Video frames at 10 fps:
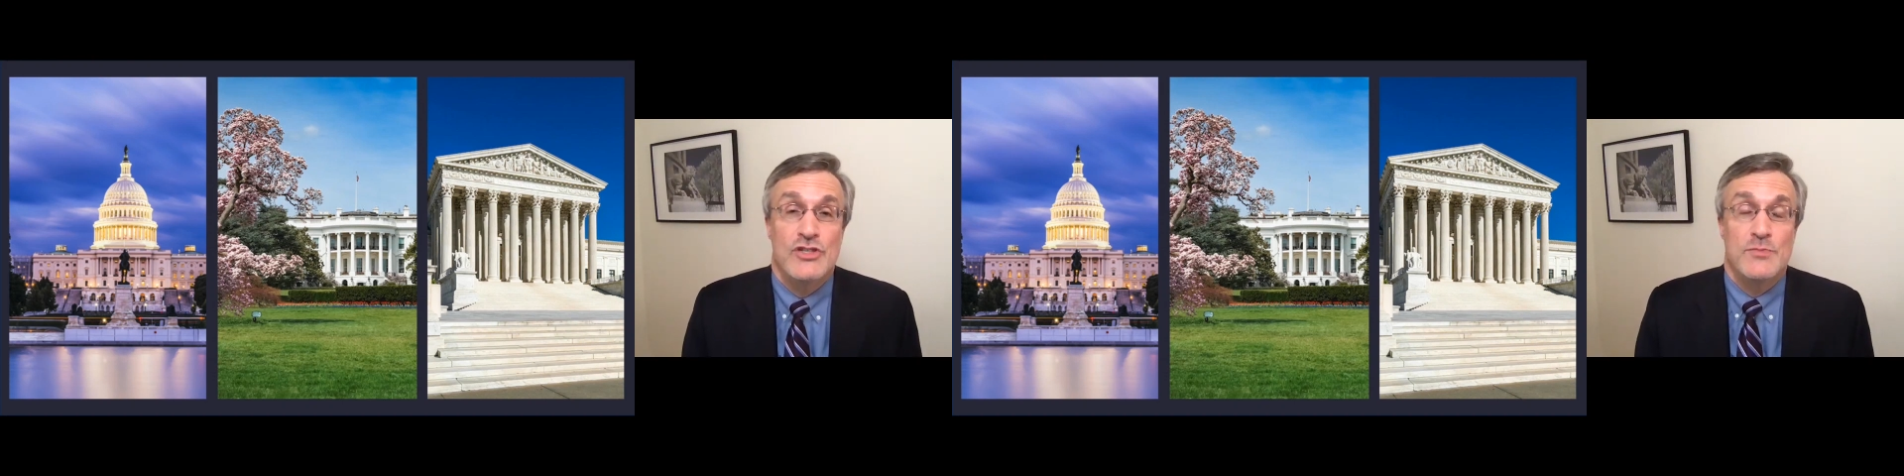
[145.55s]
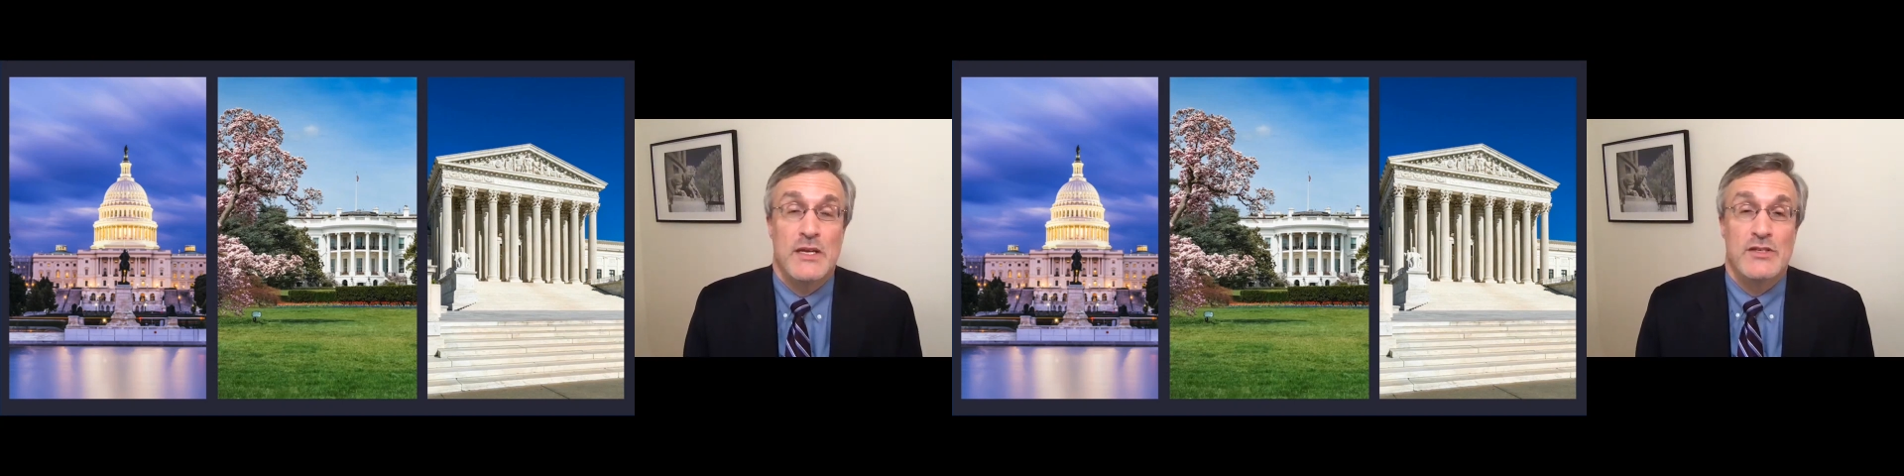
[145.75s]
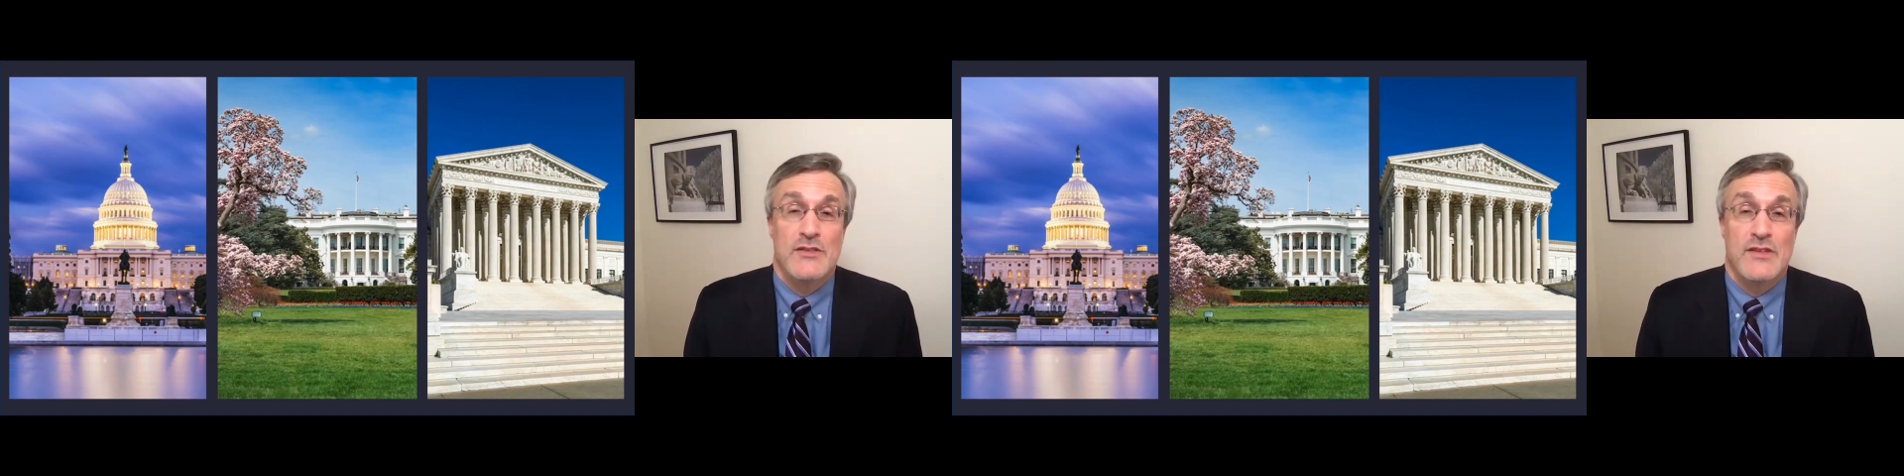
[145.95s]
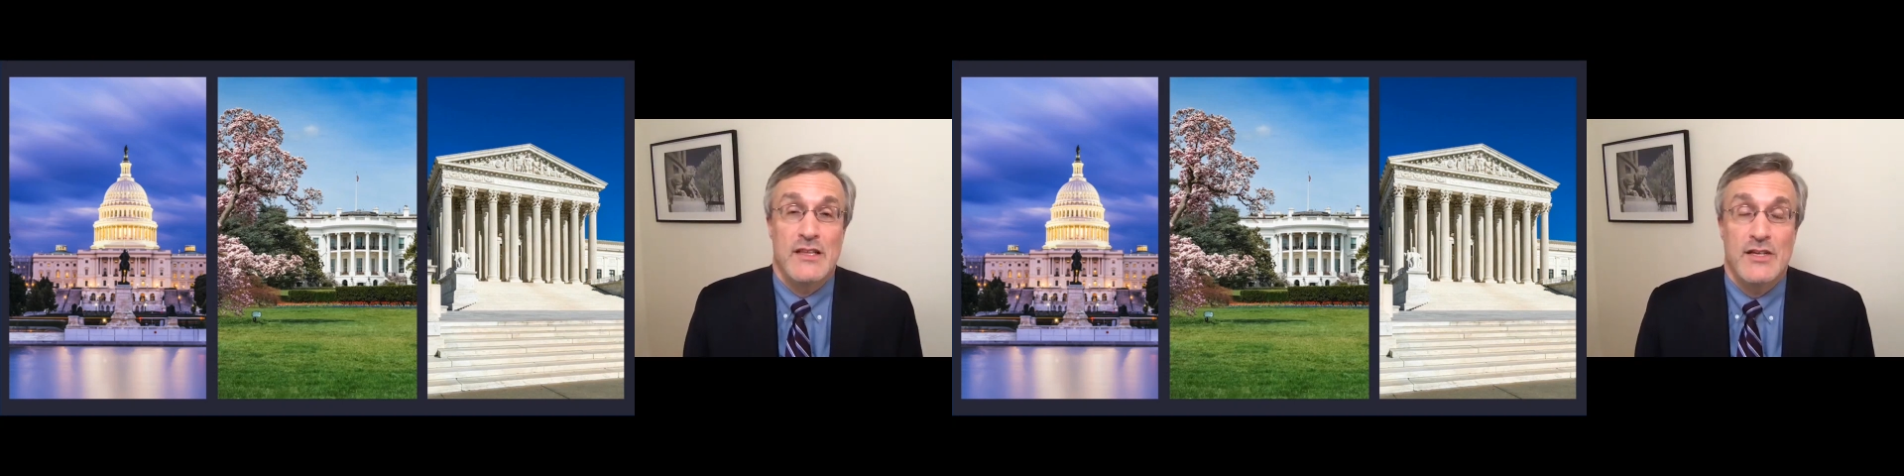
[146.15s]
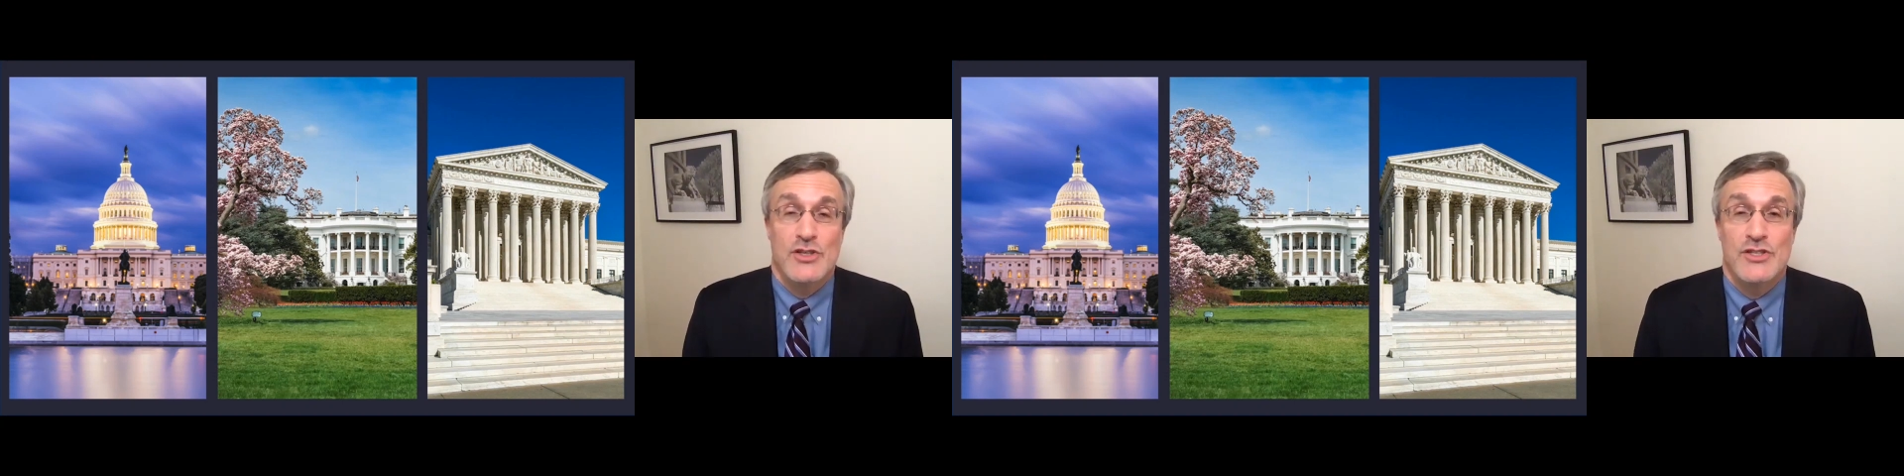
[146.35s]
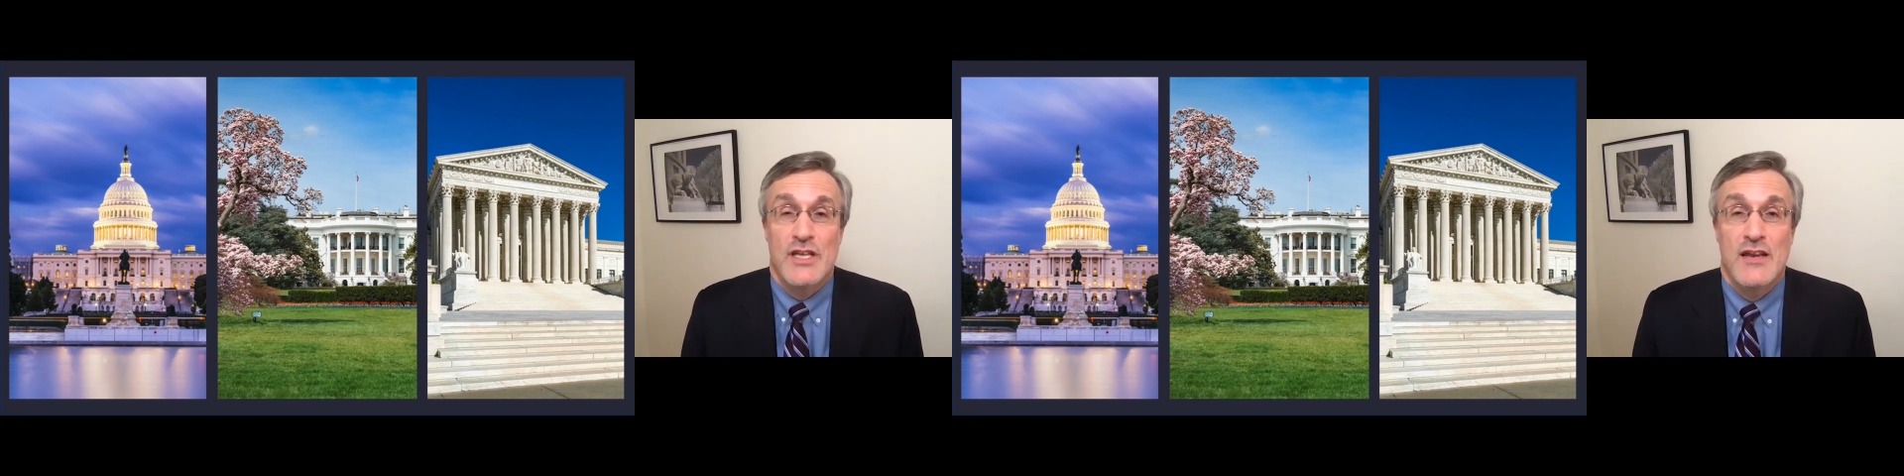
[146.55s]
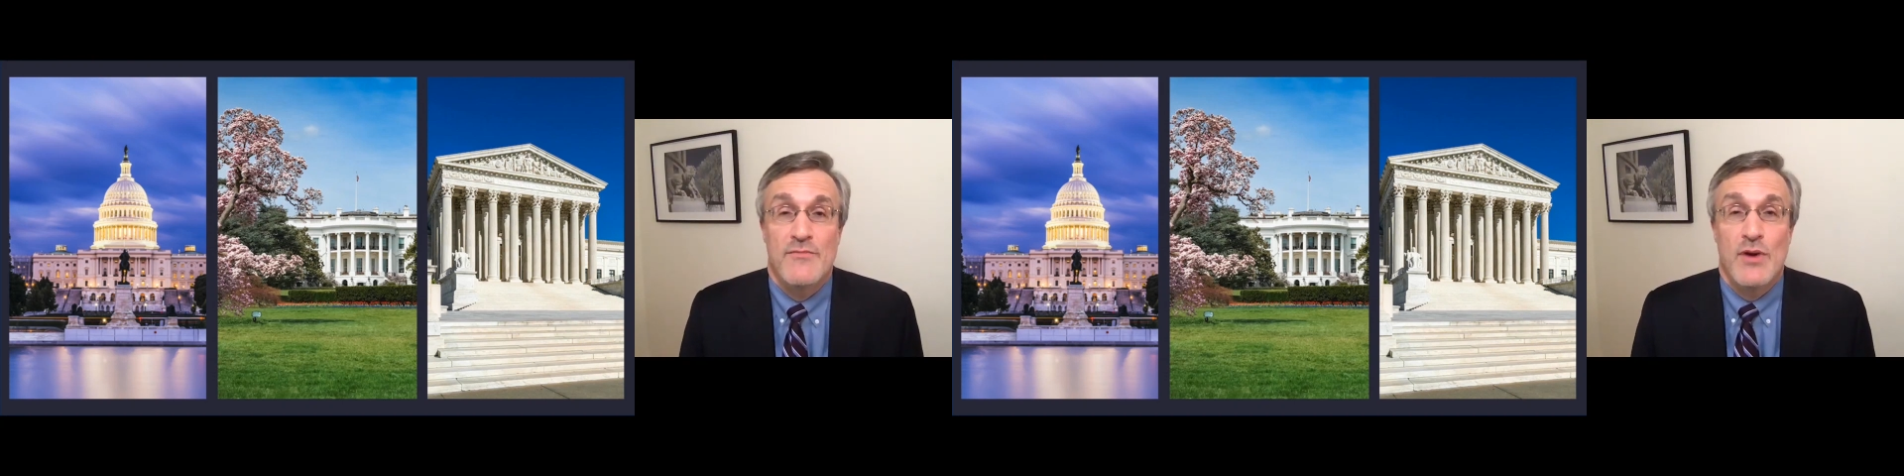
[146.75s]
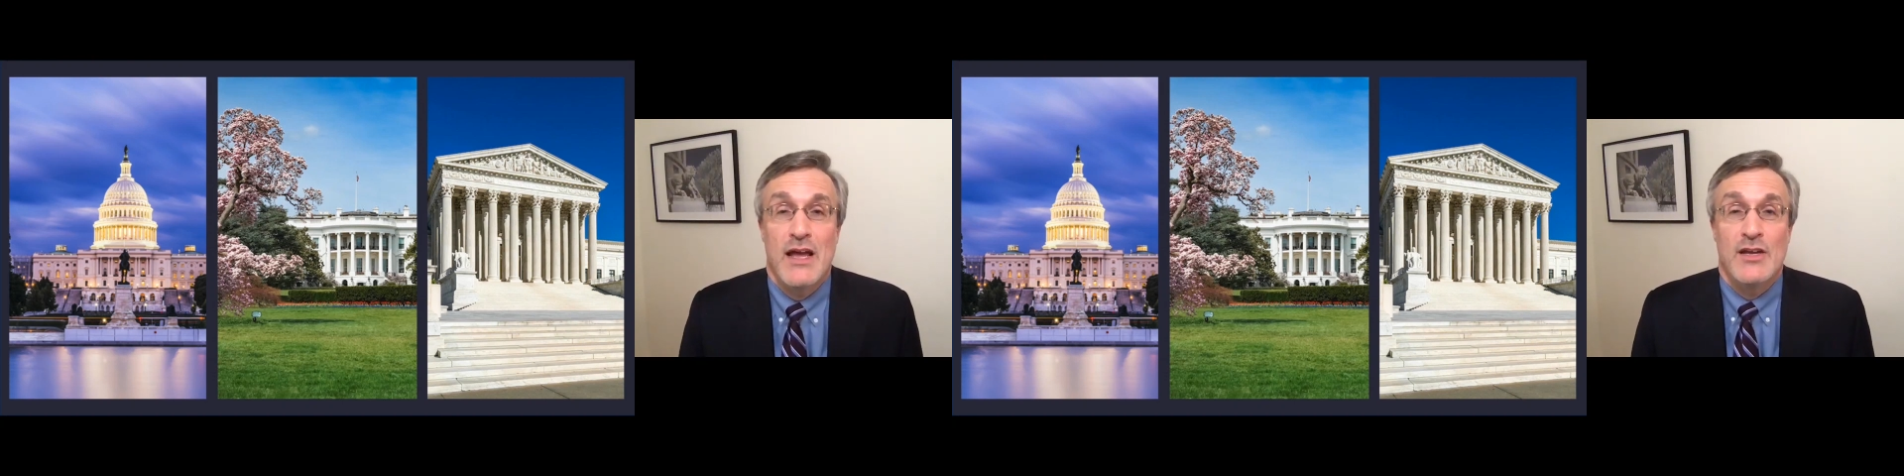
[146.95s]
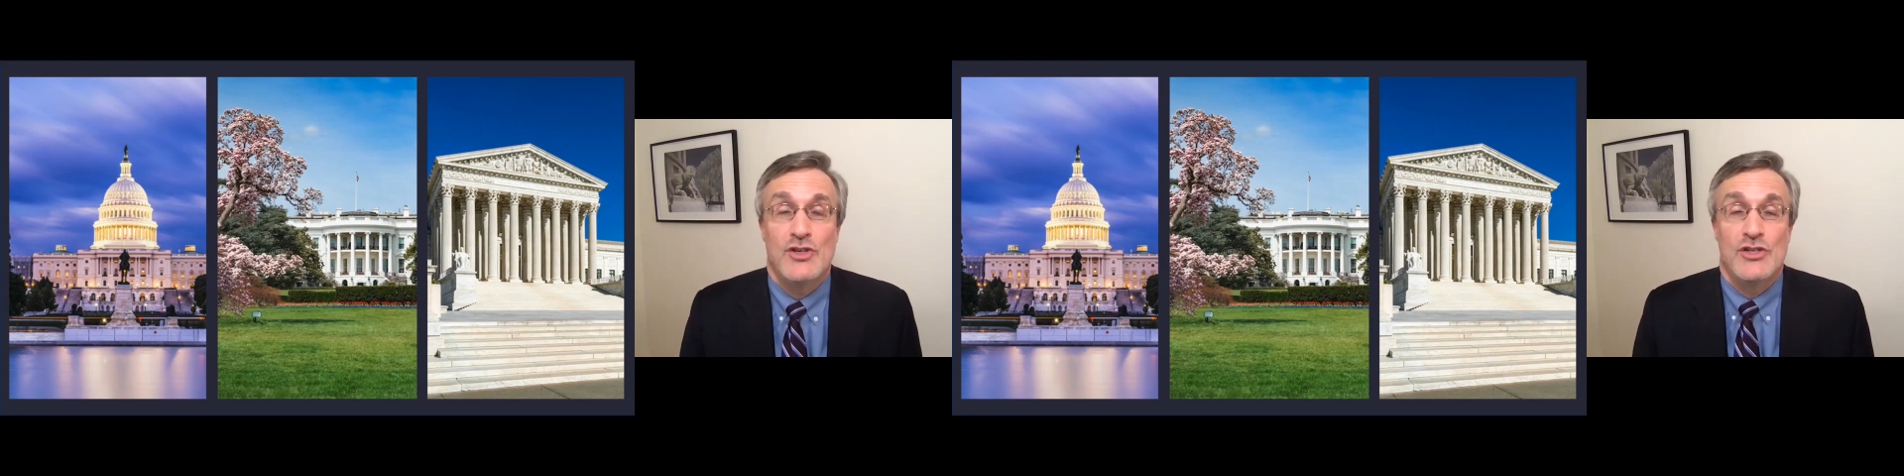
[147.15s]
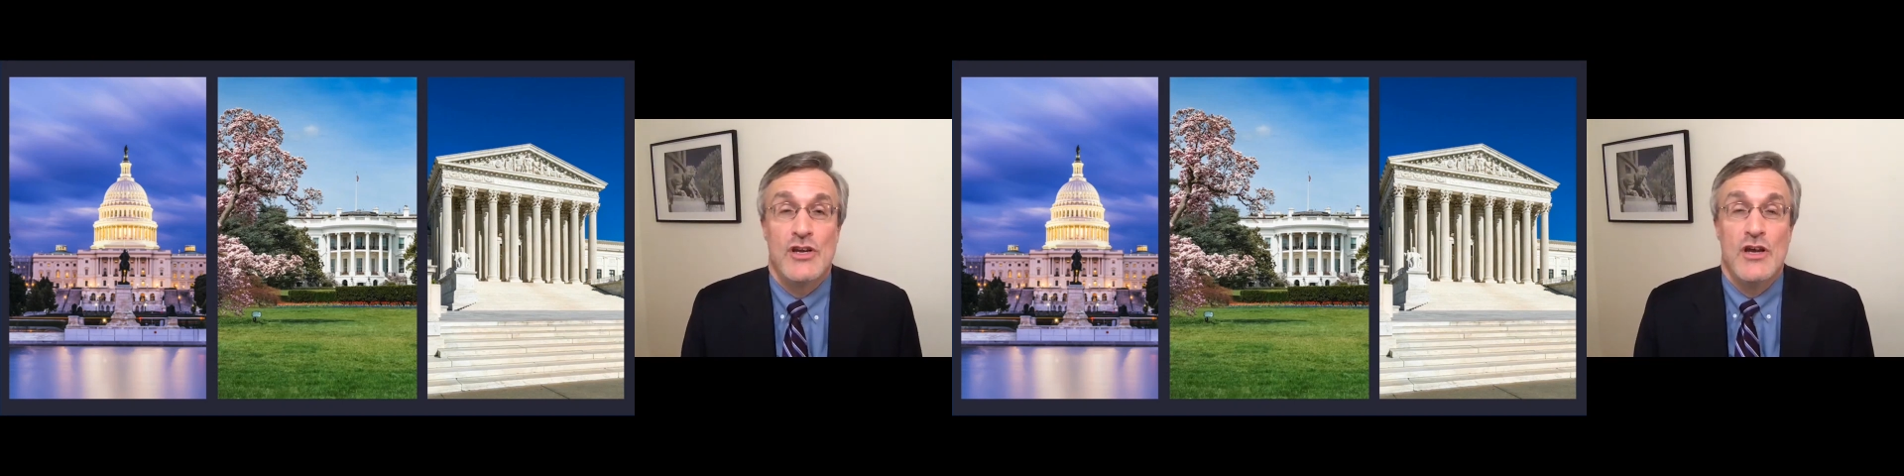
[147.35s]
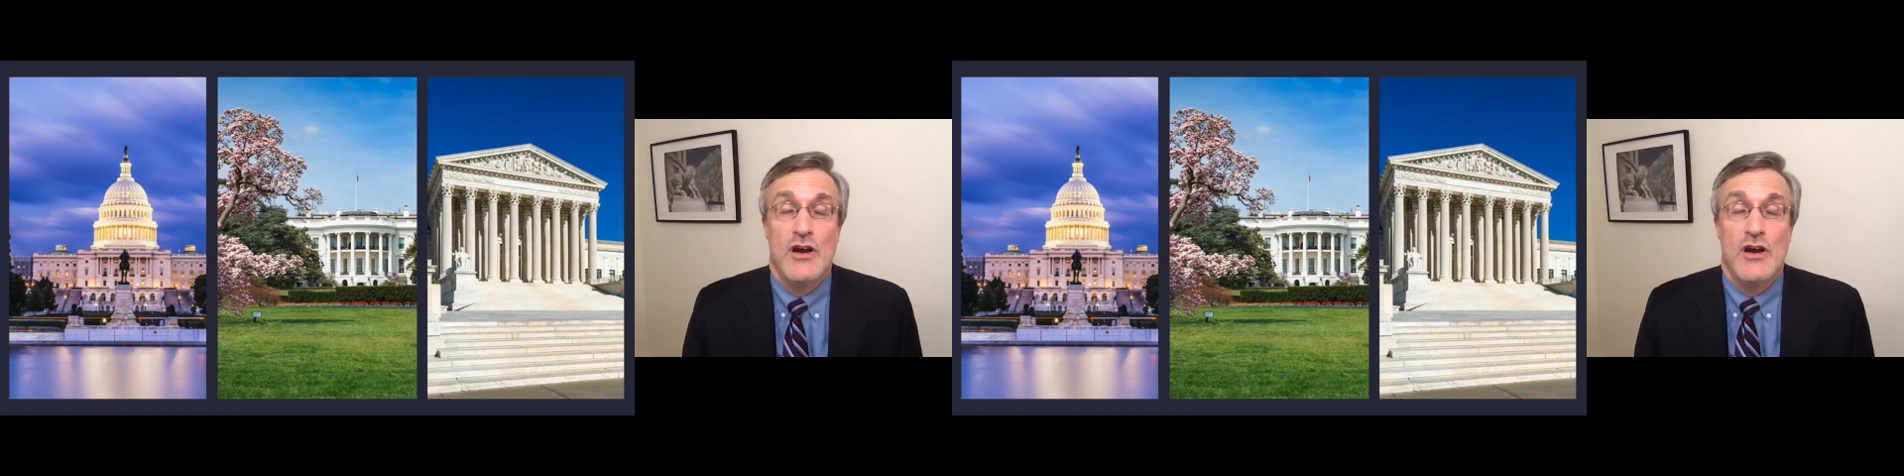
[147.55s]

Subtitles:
speaks of a legislative branch,